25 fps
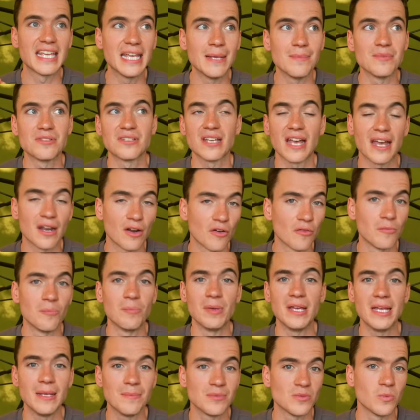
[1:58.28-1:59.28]
keeps setting off
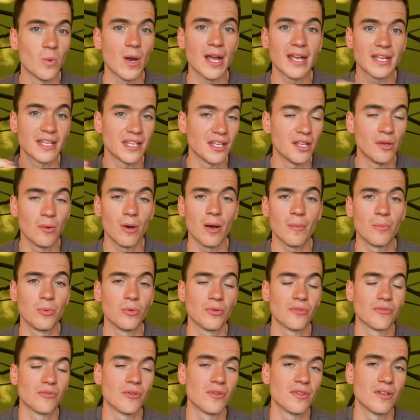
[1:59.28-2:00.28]
beeps, waking you up
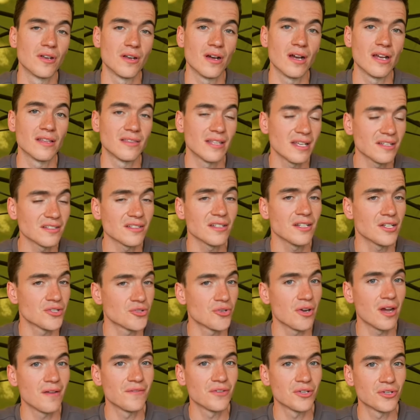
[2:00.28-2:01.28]
all through the night, that's gonna
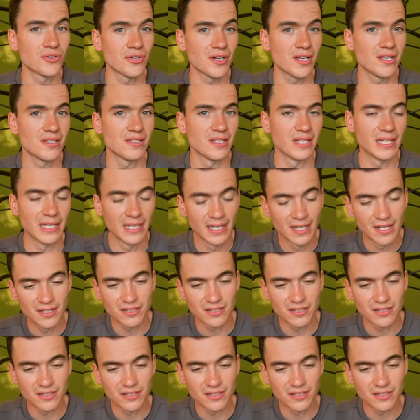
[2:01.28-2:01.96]
drive you crazy.